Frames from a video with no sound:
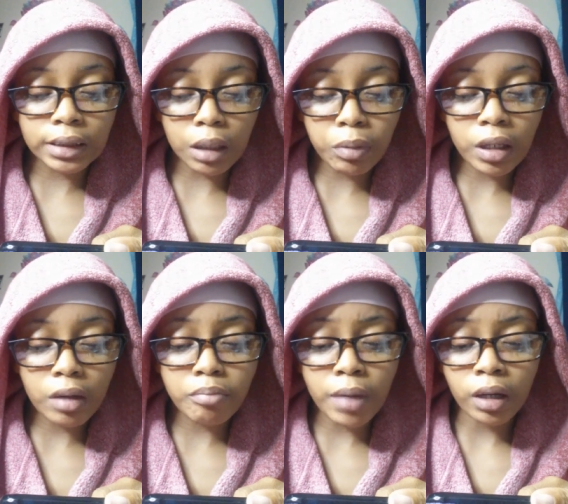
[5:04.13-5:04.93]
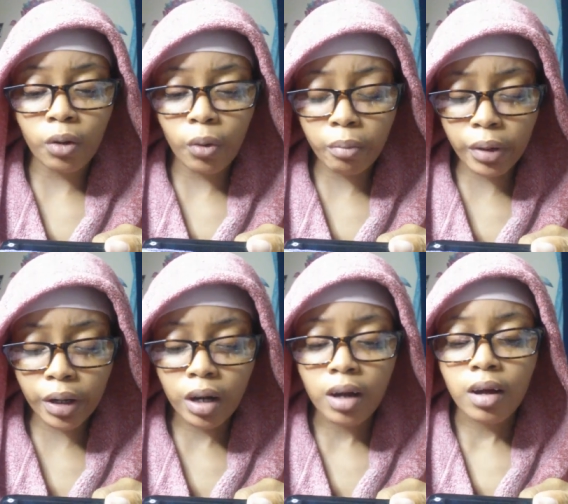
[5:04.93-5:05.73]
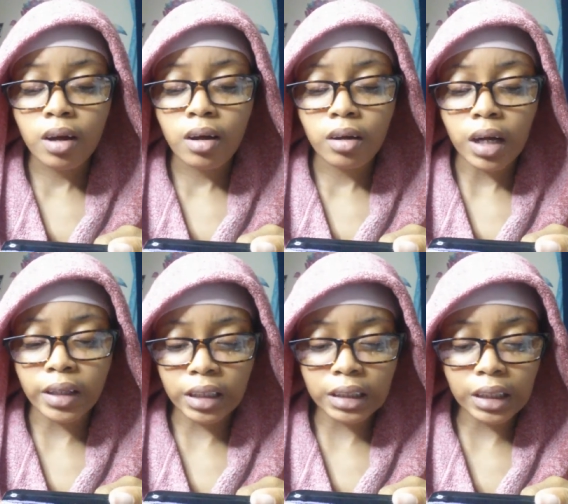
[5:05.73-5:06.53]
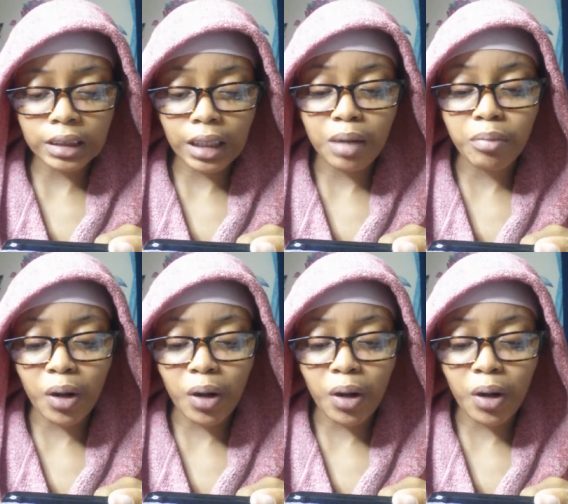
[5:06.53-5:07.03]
Debbie Macomber. I think that's how you say that.